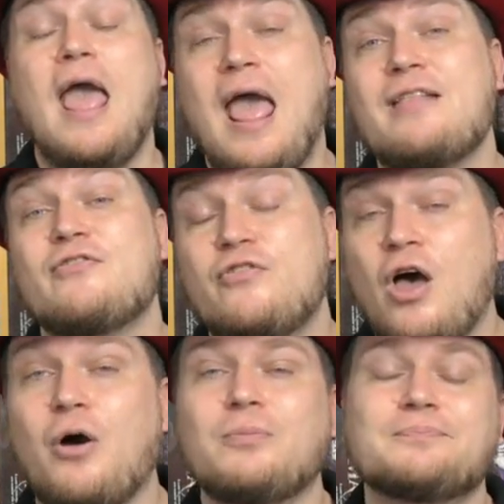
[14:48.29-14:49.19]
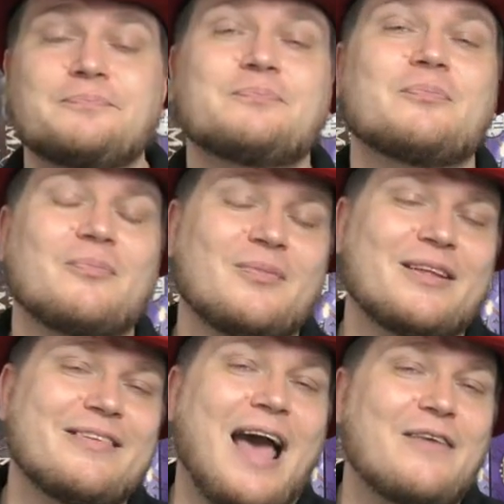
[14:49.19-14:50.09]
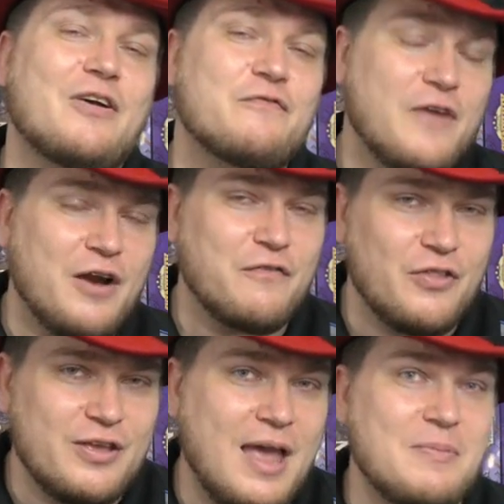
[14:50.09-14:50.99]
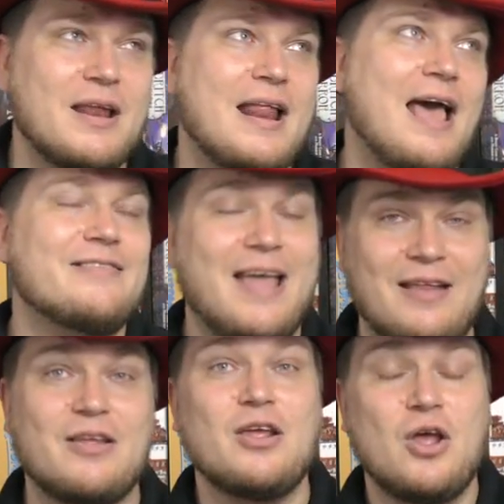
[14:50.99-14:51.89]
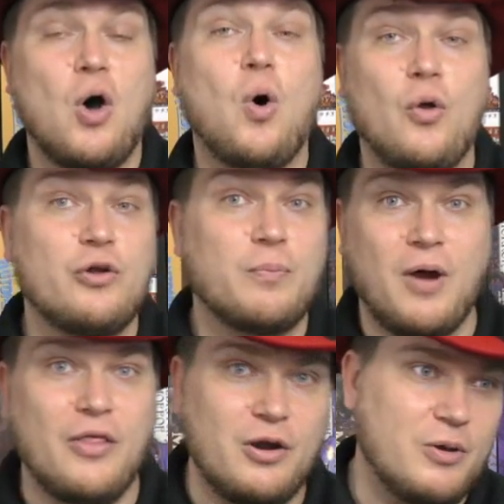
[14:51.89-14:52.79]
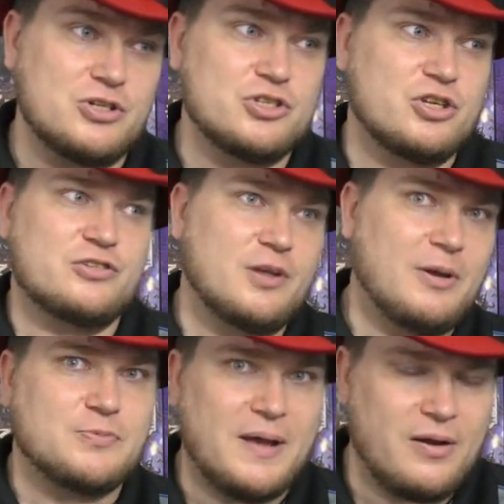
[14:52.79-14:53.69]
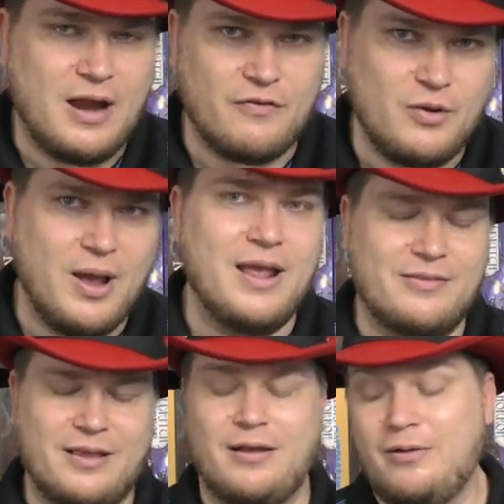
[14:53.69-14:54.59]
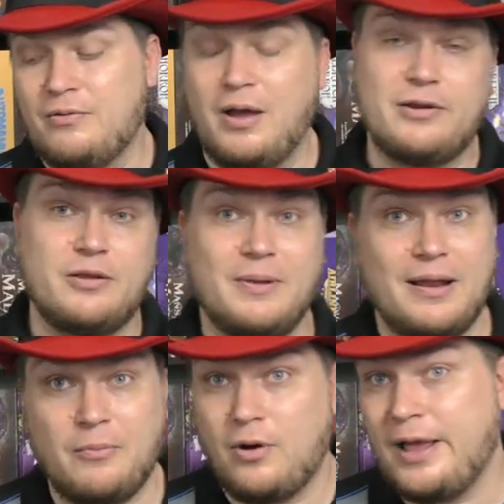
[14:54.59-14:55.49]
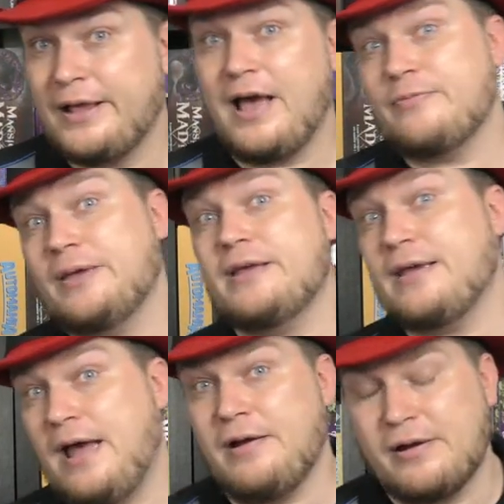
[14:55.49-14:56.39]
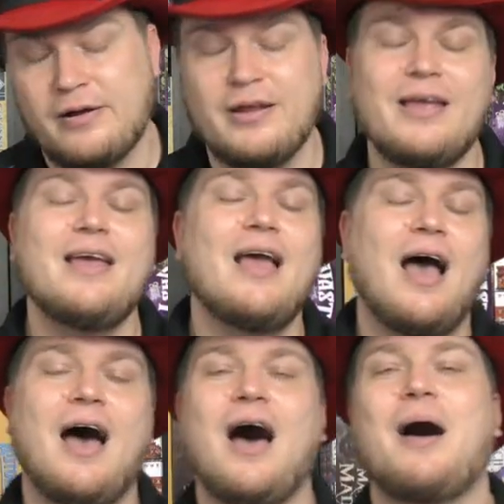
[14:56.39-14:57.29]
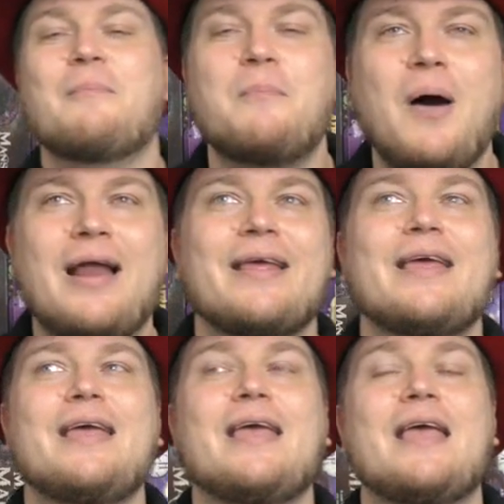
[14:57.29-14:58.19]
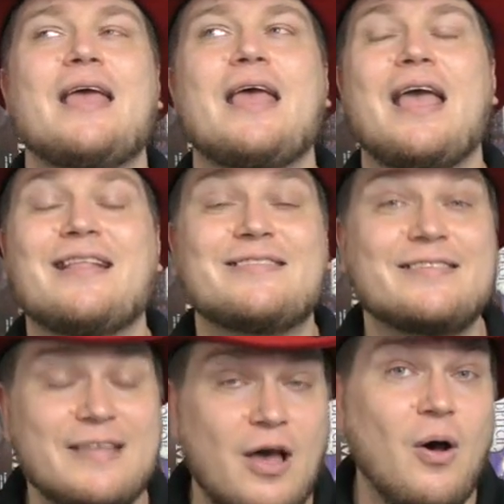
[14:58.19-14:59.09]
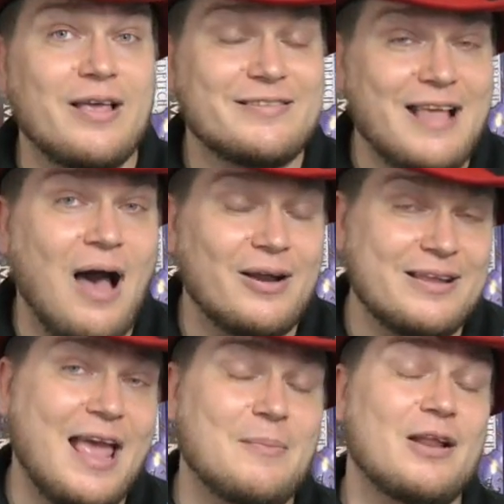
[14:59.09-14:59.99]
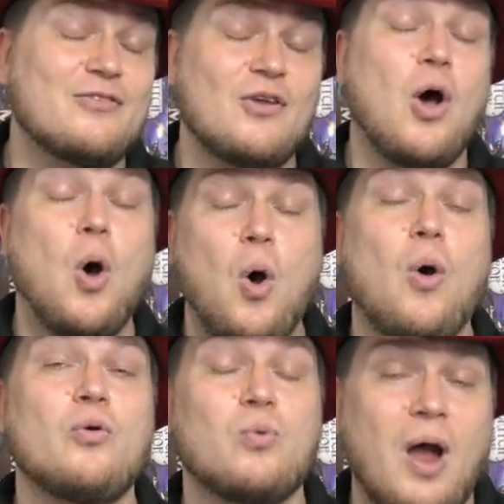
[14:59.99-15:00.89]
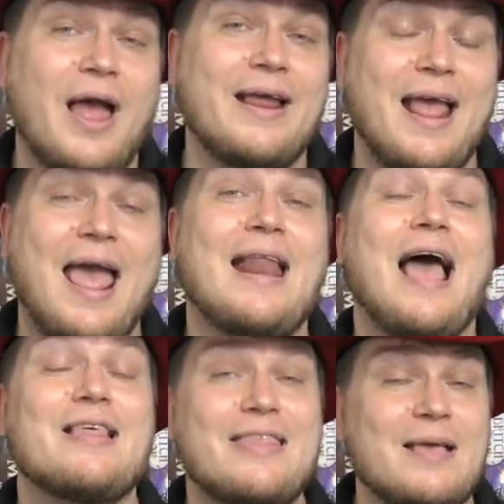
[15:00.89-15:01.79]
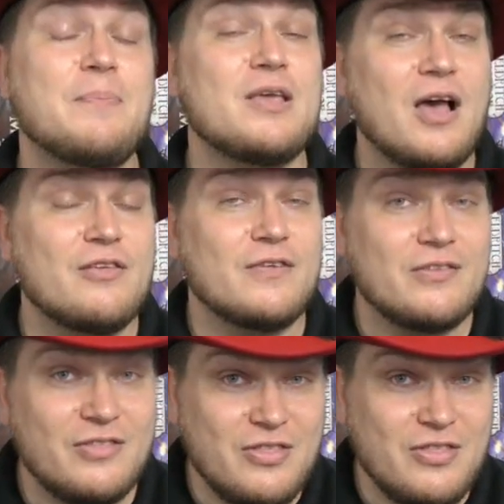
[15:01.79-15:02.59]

And so it's kind of unfair for the game that it has that older brother, which is just so much better in every way. It's like, oh, why don't you be like more like Cosmic Encounter? Um, but it's still a solid game on its own right, and I think because of its